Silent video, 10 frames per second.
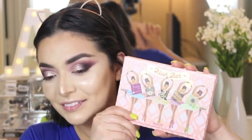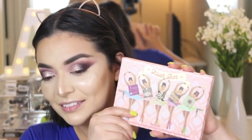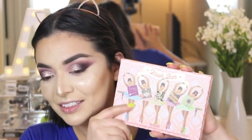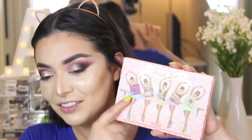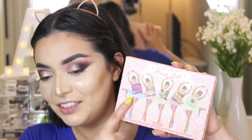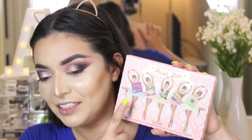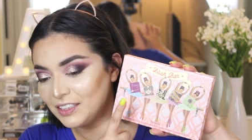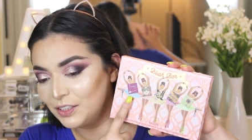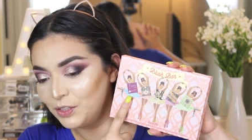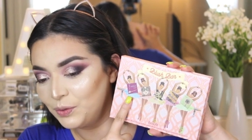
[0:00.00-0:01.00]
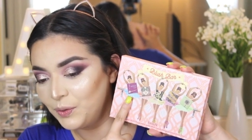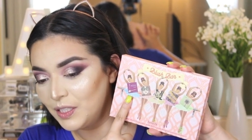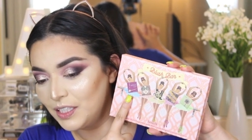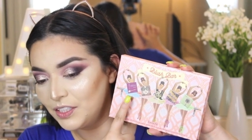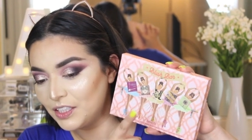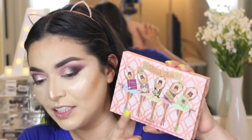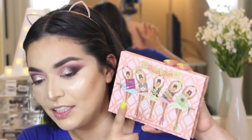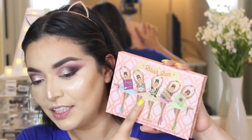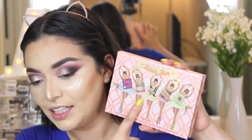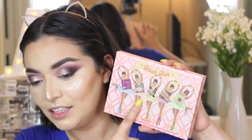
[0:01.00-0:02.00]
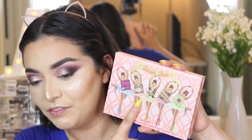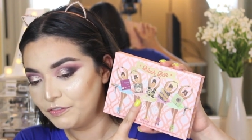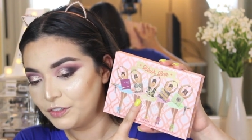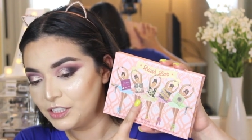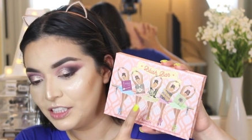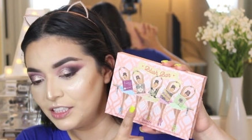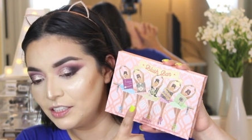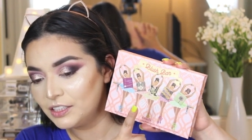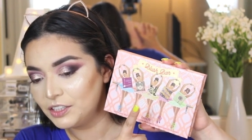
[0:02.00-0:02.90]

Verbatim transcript: So you get the Hoola, you get the California,